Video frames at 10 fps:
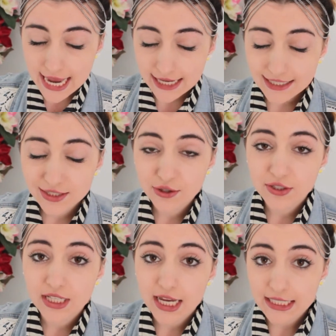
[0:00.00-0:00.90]
it is
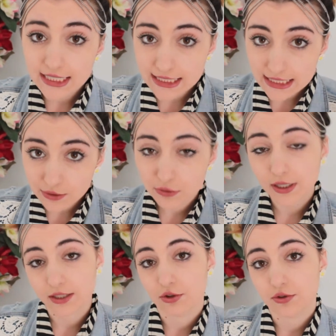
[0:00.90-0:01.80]
only a single
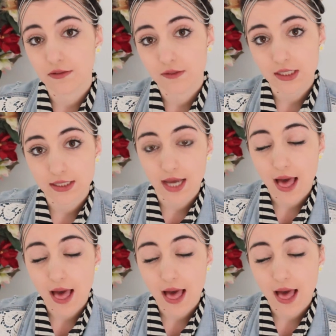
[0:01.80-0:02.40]
entry visa,